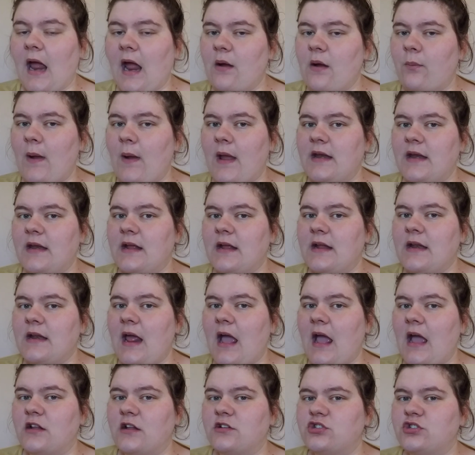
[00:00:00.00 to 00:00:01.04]
I weighed in
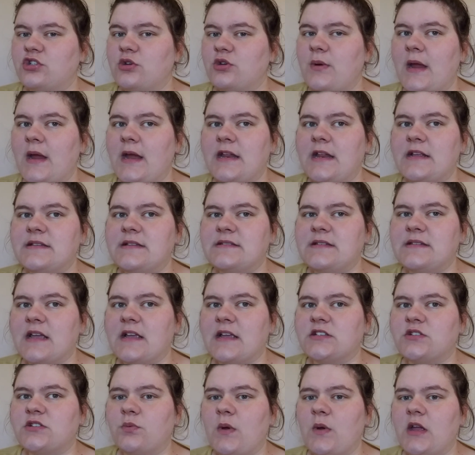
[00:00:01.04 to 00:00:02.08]
at
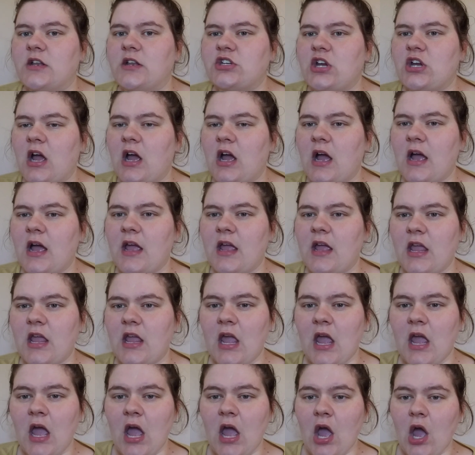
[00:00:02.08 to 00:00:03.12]
286, which I
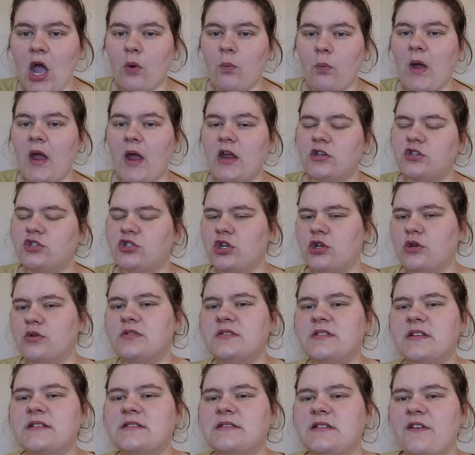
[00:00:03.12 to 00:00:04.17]
weighed
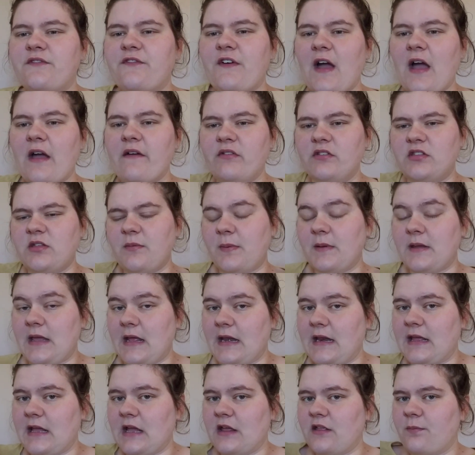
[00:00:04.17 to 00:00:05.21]
265 at the
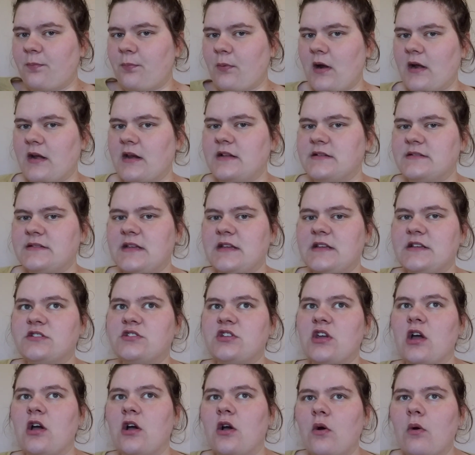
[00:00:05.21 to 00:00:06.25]
beginning of the pregnancy,
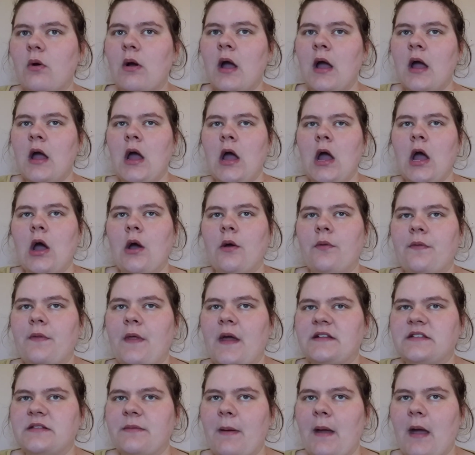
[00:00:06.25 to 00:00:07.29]
so
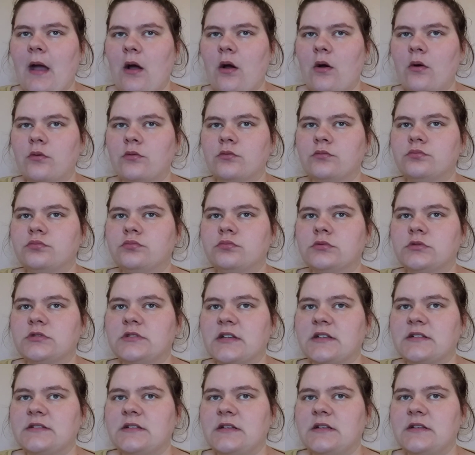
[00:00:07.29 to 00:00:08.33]
that's about
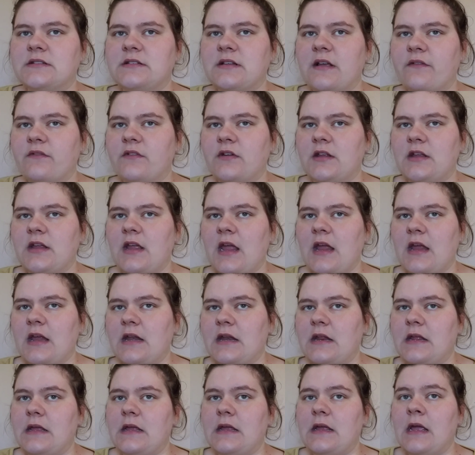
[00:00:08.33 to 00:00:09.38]
60, 70,
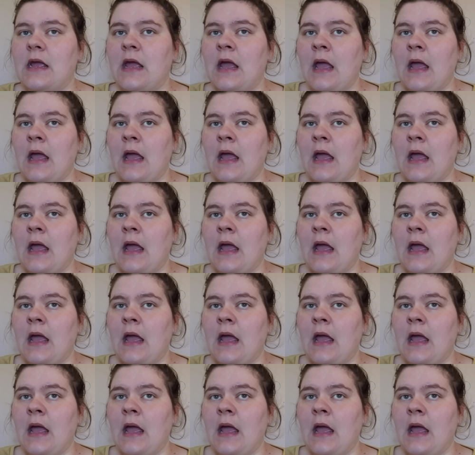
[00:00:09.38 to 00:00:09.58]
80,